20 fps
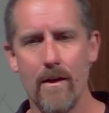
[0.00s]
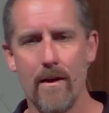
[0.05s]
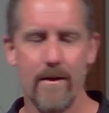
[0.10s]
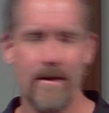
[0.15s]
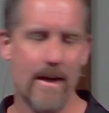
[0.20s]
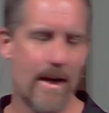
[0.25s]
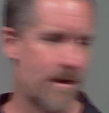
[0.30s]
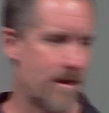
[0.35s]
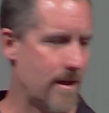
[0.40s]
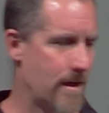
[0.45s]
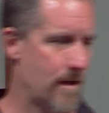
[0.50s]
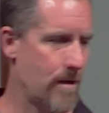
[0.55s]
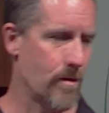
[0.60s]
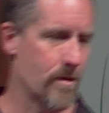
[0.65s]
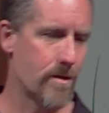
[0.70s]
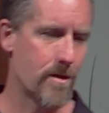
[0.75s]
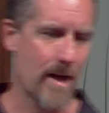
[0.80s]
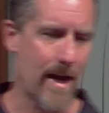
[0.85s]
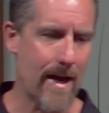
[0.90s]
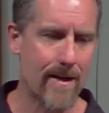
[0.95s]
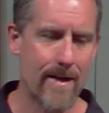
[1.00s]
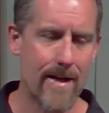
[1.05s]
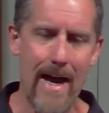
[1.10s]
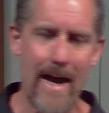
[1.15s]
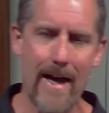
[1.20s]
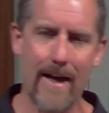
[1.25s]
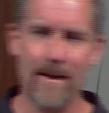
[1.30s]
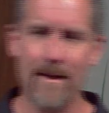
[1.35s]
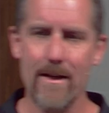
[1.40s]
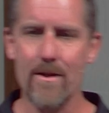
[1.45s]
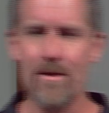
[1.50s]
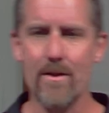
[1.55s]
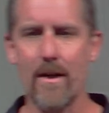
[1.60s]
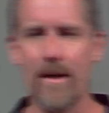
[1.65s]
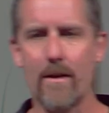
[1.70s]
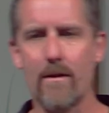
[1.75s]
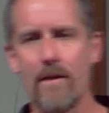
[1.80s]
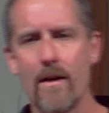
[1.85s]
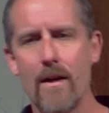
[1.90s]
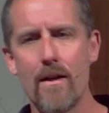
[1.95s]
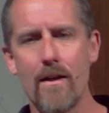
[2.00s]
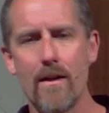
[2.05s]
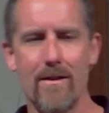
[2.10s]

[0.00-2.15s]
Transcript: Not that he was antagonistic or anything.